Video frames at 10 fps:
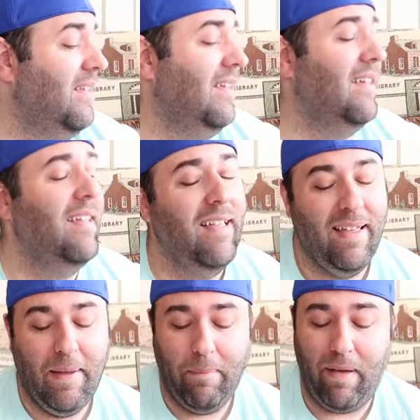
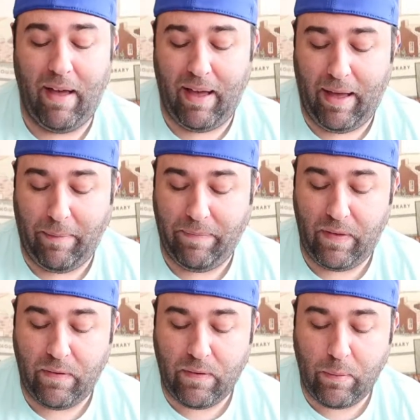but um,
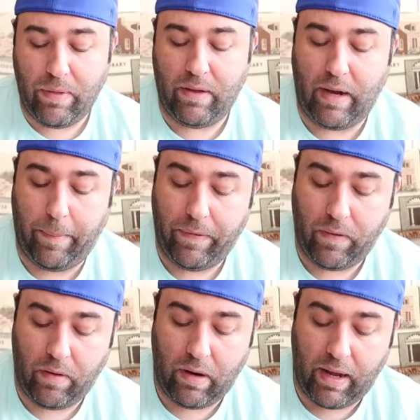this was a really good
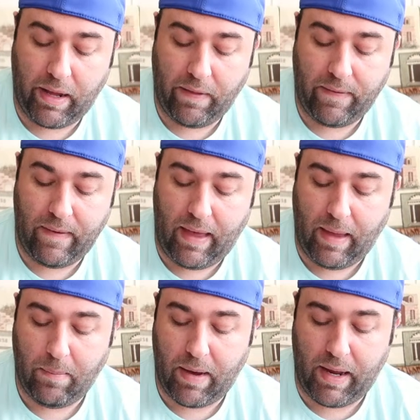episode. I give this an
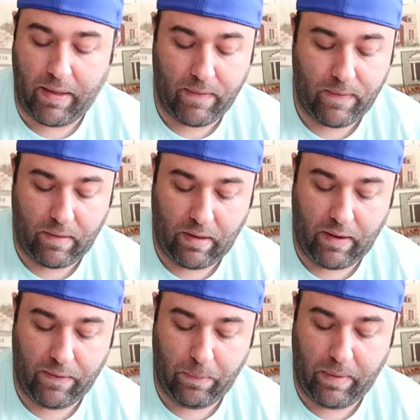A minus
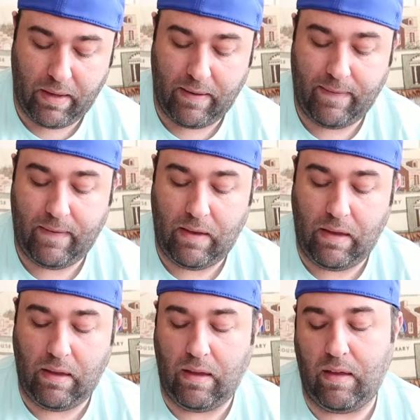because we get to
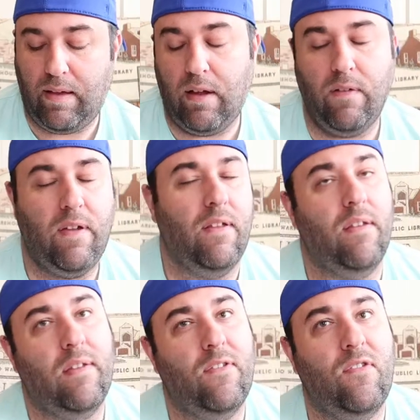see Carolyn
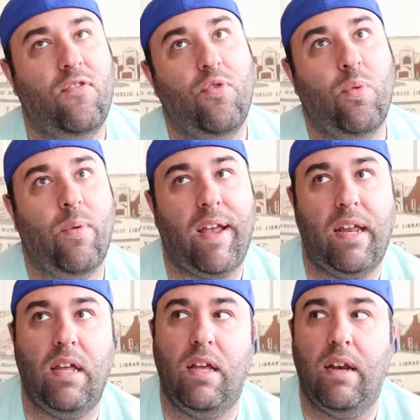is
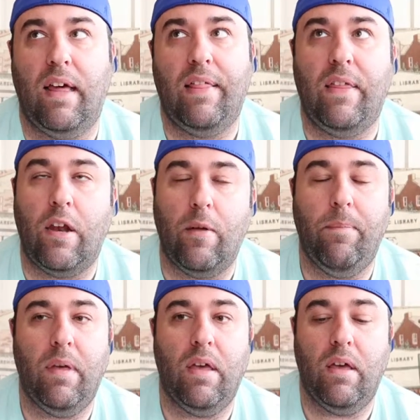training a little
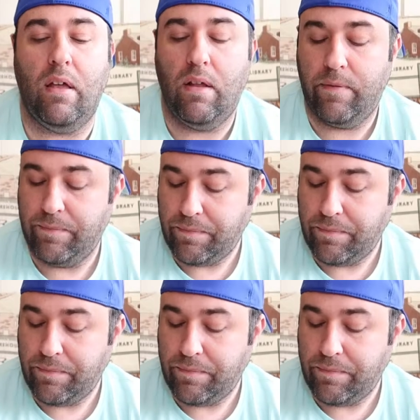bit,